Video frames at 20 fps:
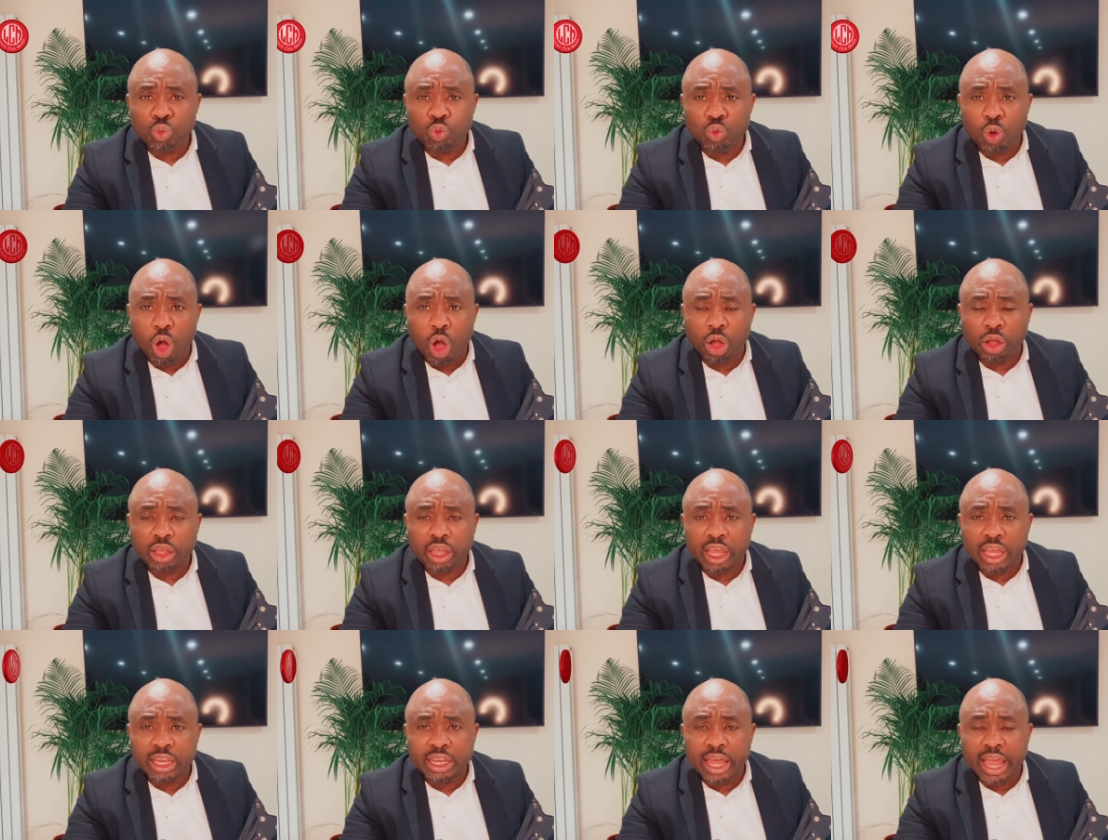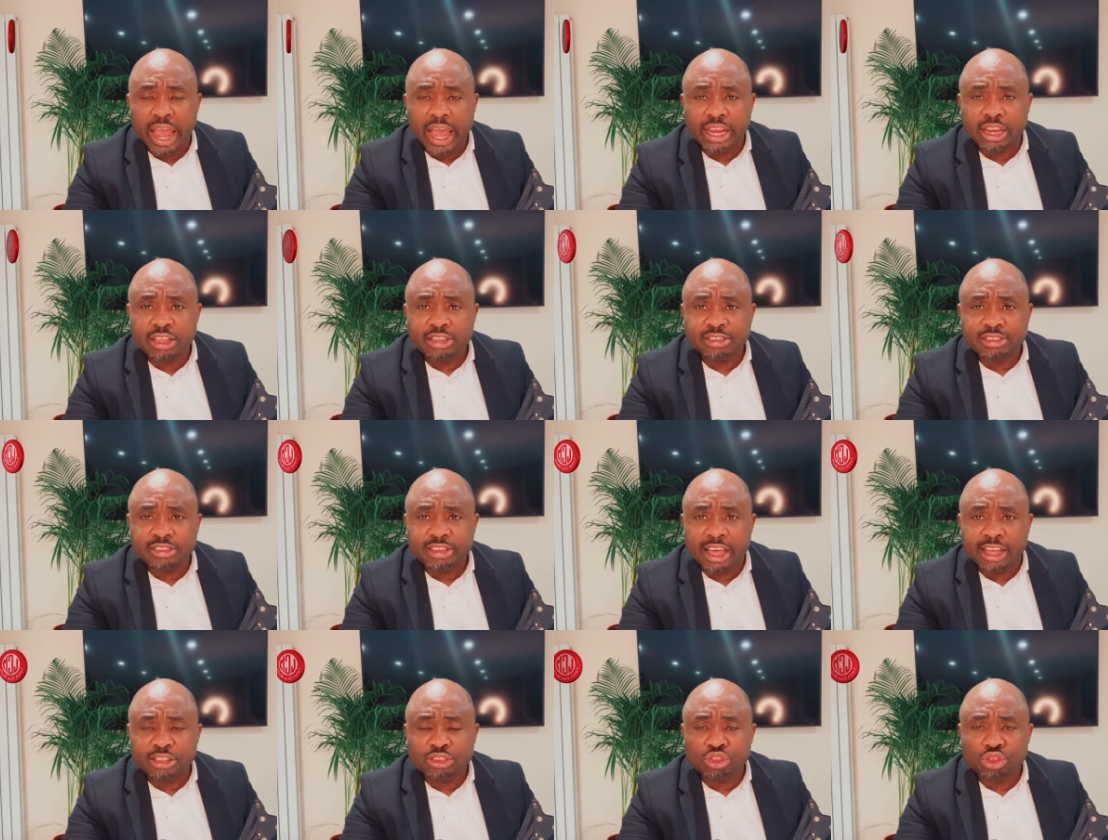work in any
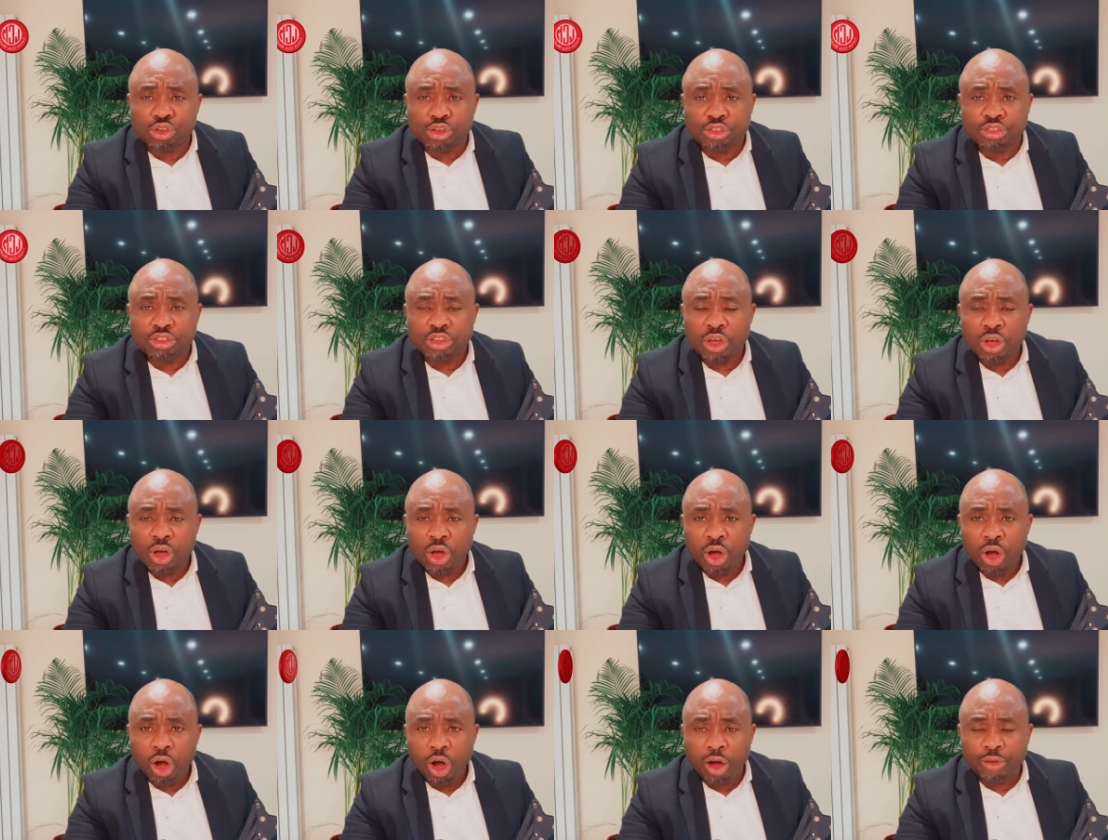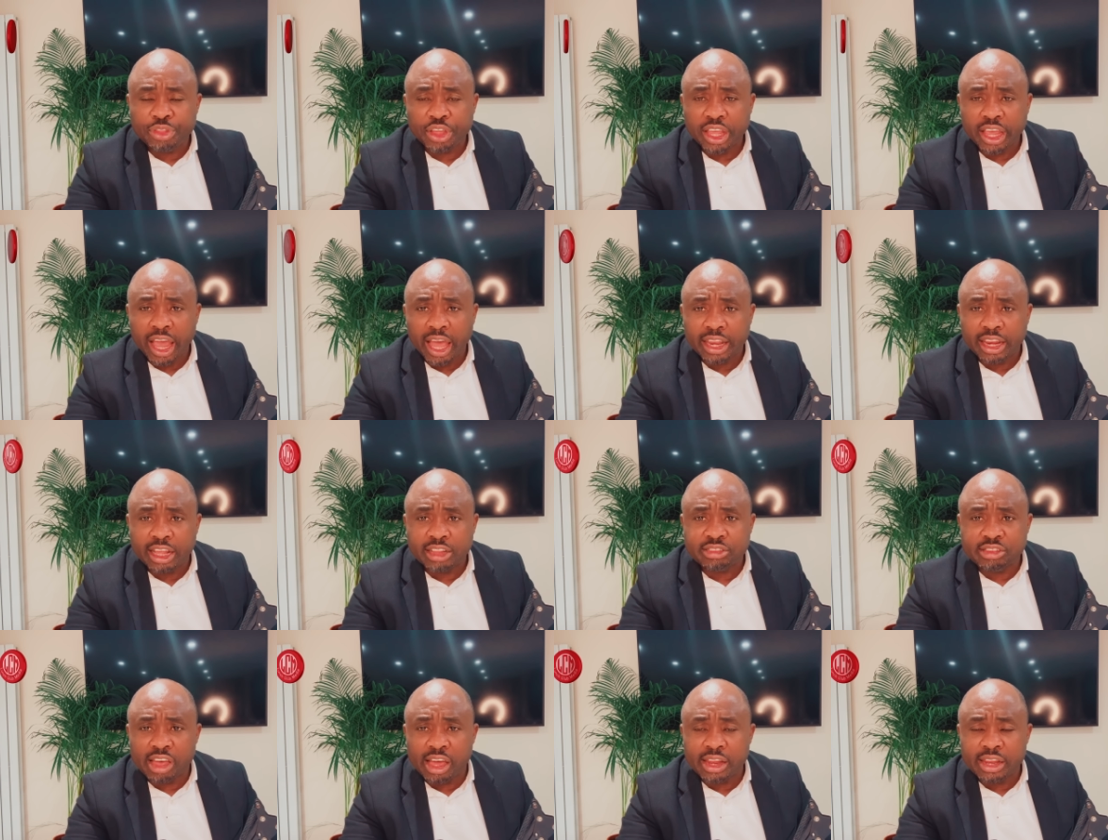sectors of the
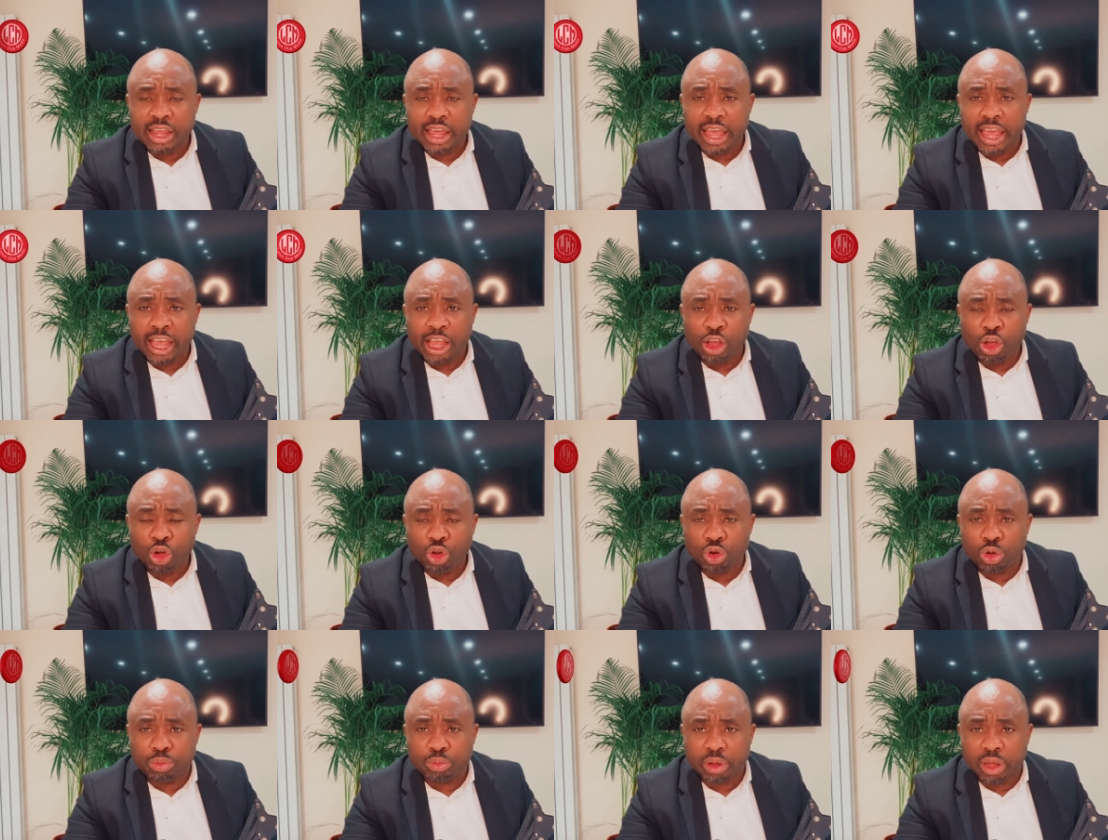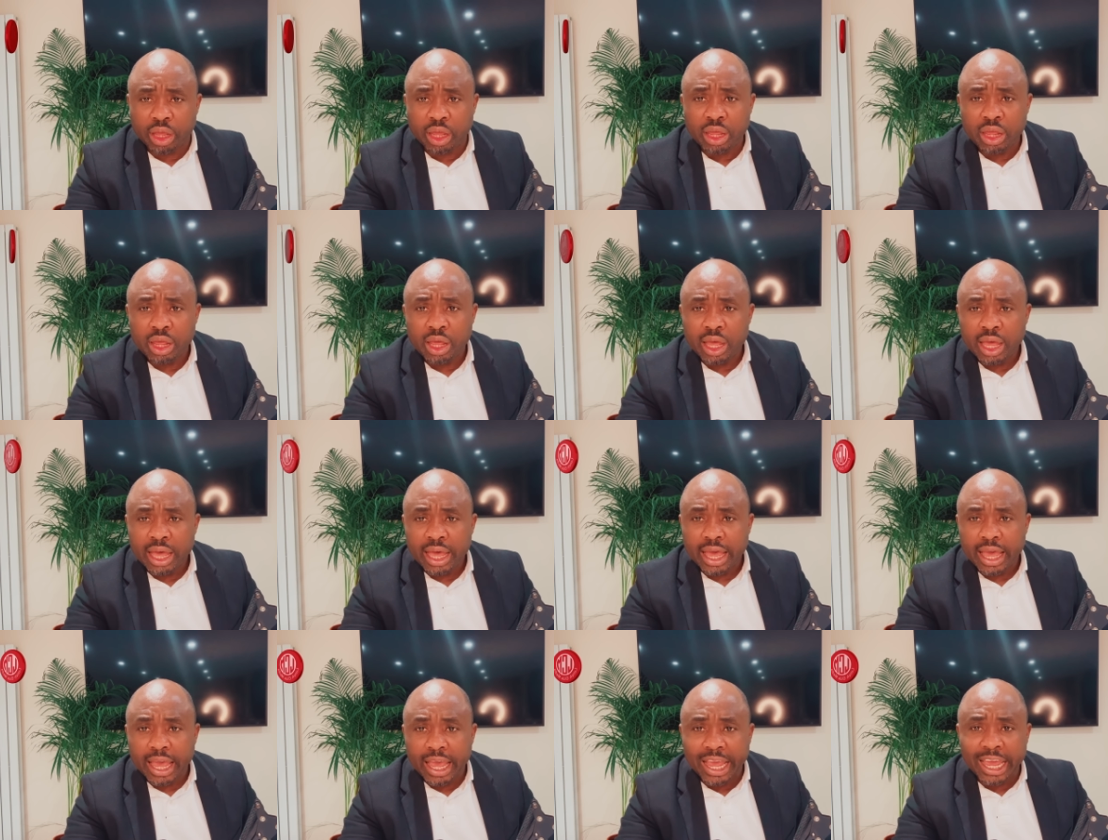Canadian economy.
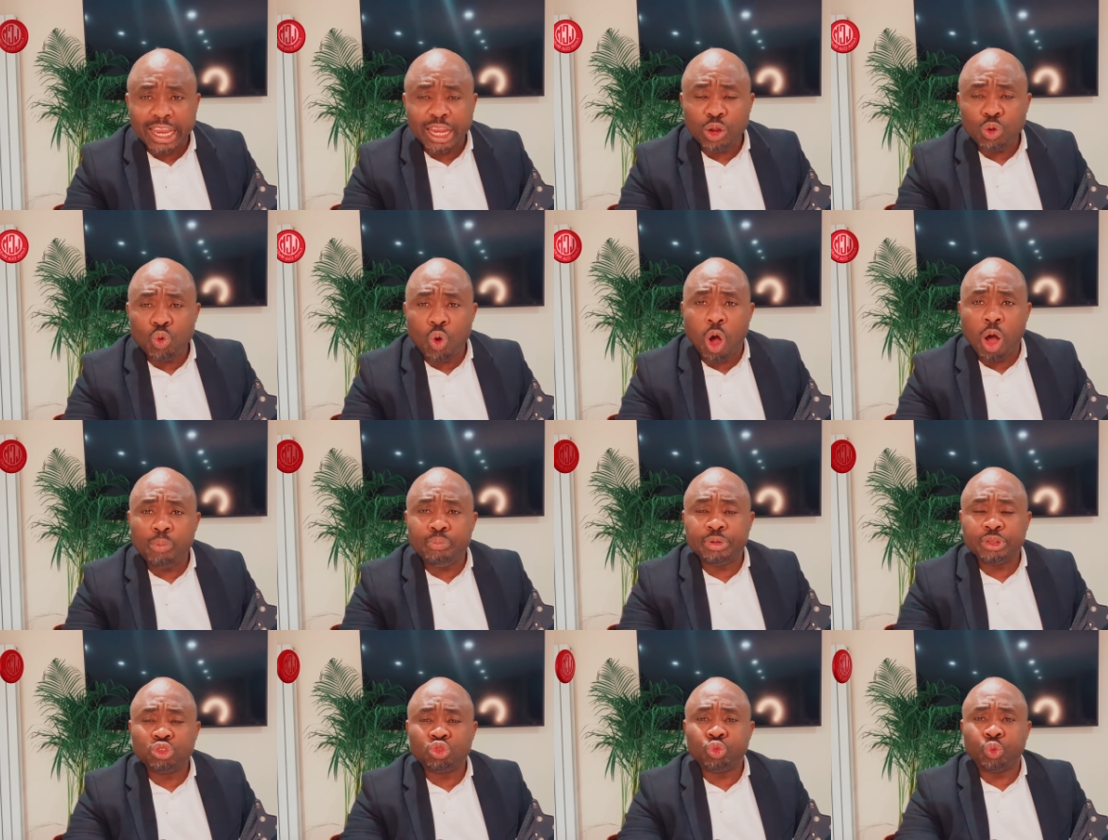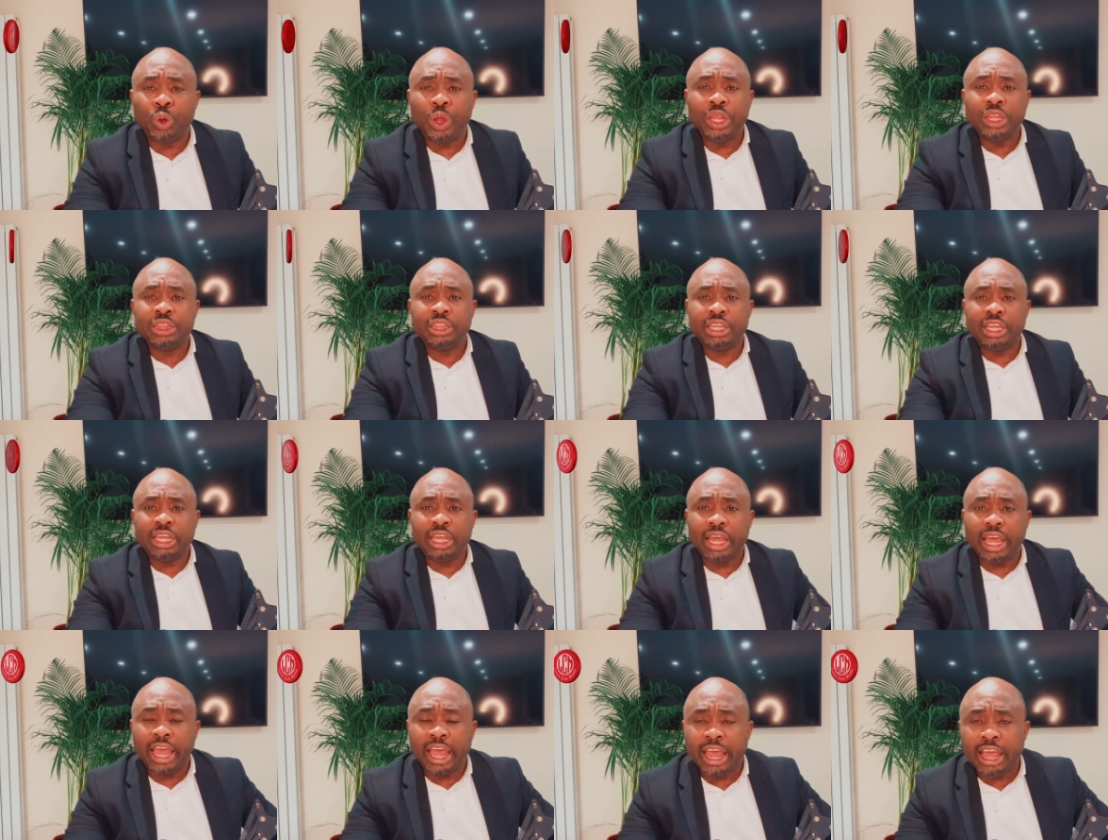Anyone between the
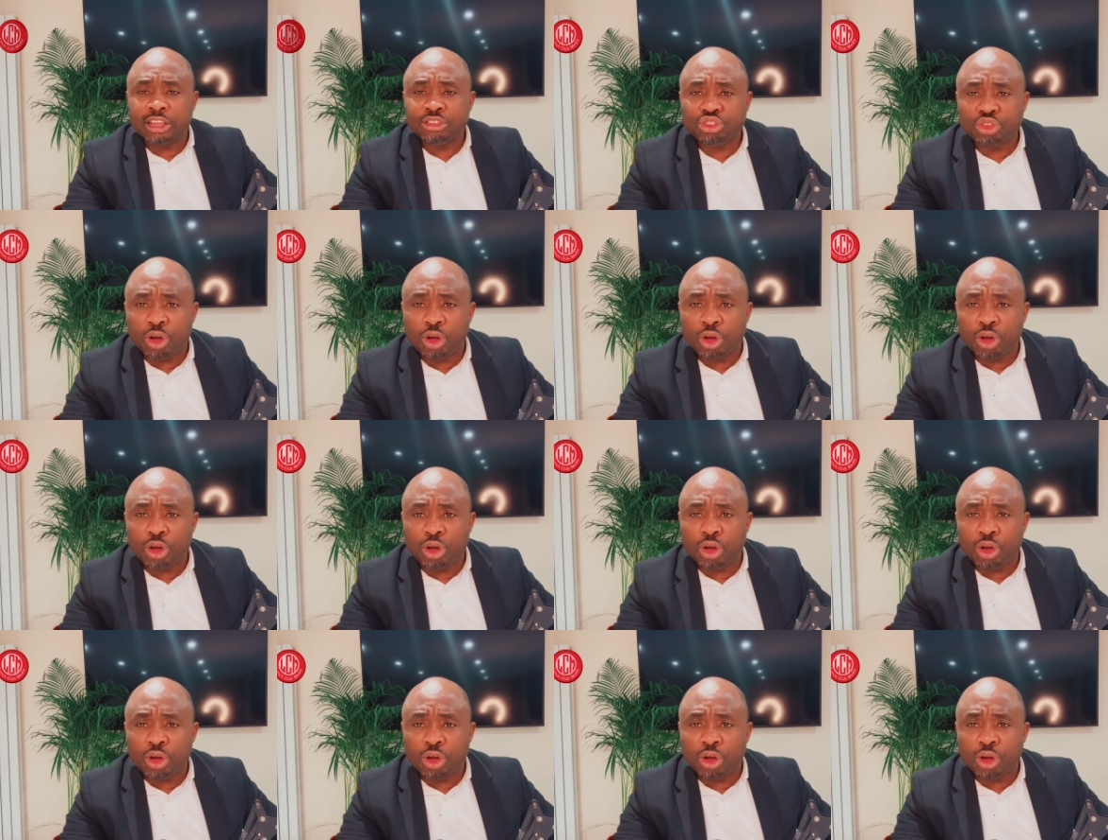age